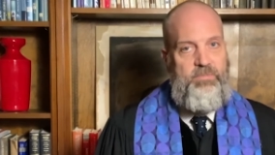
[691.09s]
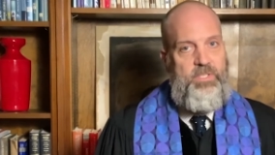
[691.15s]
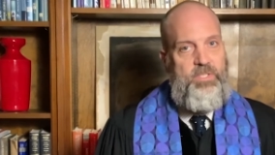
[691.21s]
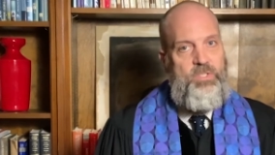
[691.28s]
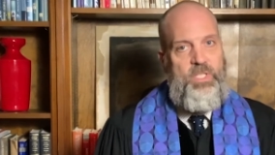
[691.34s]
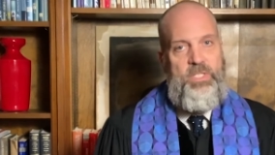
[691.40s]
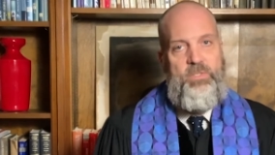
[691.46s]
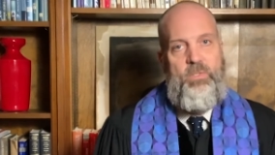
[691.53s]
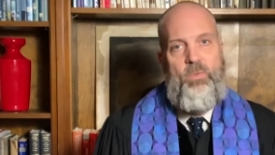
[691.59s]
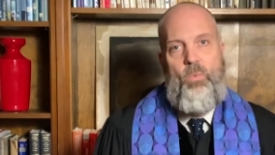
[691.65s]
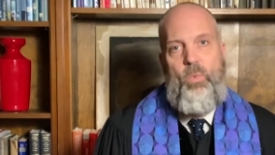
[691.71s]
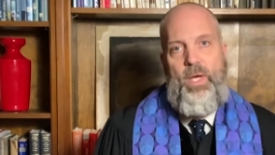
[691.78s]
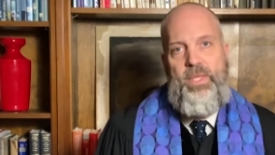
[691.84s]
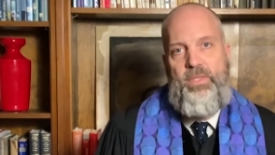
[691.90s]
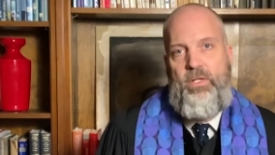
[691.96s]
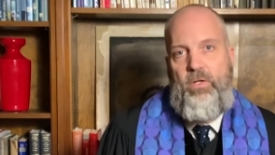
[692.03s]
the gentle
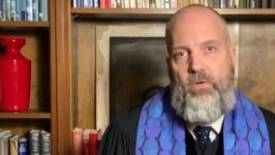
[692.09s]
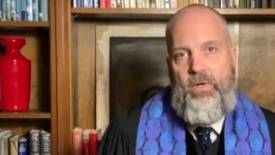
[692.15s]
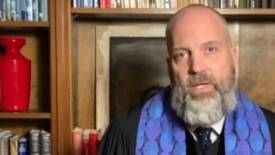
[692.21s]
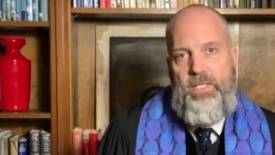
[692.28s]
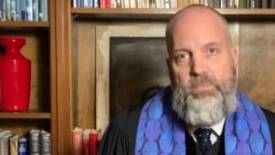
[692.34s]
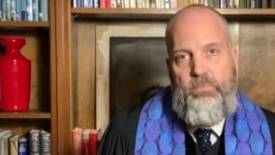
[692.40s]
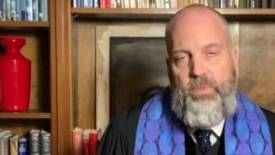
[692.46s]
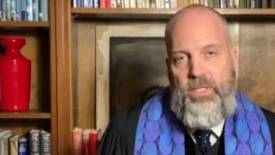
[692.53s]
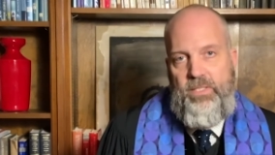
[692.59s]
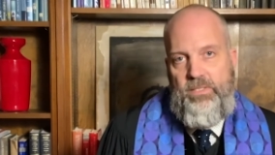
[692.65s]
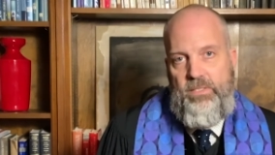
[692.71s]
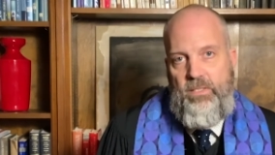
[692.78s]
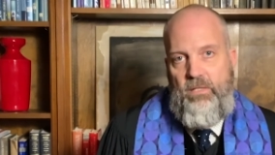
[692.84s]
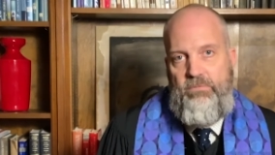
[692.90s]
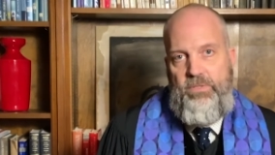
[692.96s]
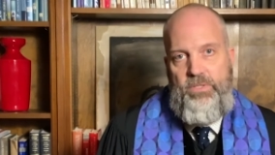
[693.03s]
way that grace brings
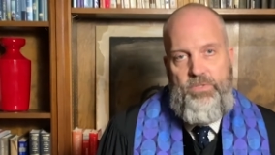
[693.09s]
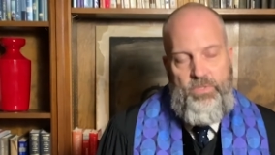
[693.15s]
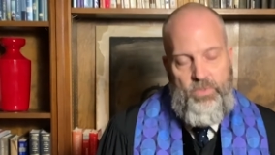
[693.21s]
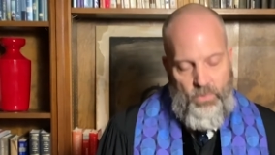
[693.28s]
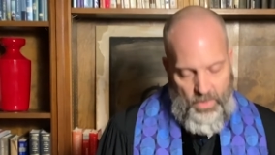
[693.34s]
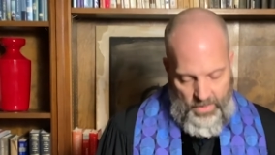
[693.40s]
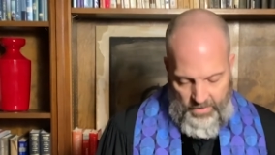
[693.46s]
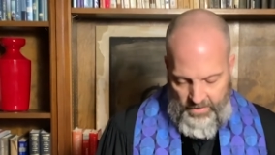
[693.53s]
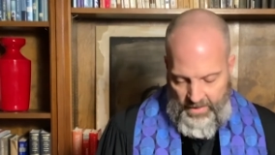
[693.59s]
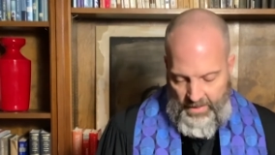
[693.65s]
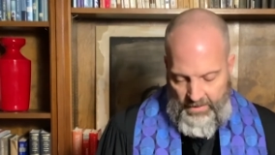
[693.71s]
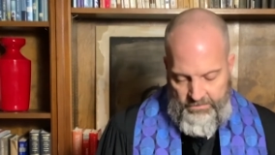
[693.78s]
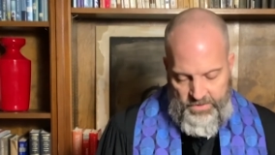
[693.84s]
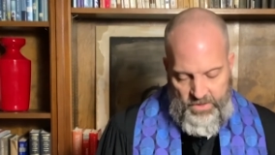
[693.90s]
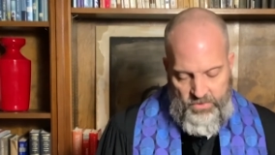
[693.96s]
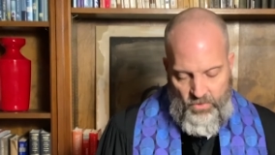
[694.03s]
love into our
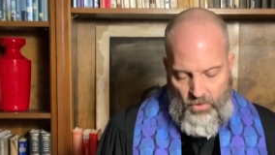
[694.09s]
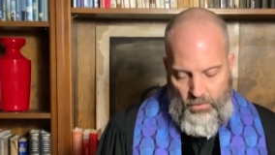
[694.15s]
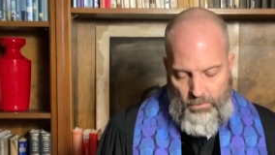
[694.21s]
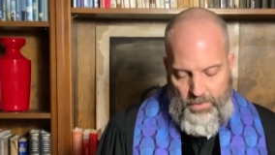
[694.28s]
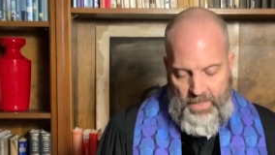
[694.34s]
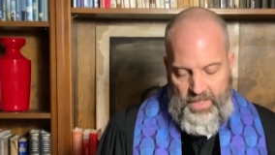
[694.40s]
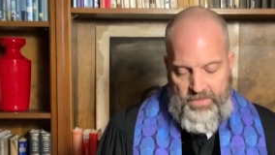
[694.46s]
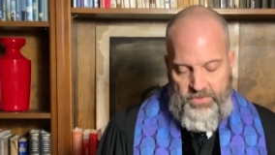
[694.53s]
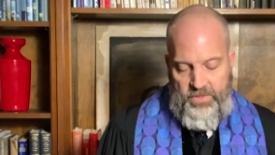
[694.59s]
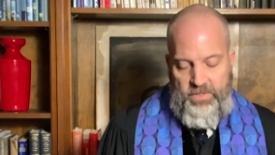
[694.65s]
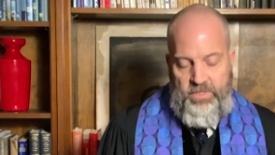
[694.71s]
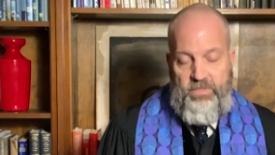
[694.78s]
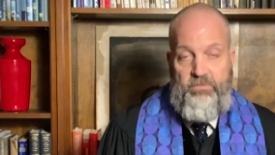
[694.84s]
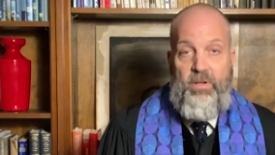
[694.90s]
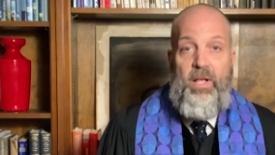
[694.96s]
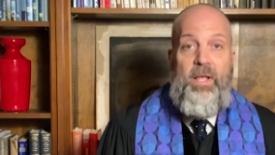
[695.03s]
lives. It's all
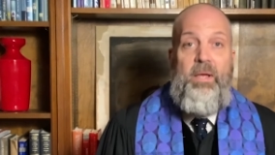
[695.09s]
positive.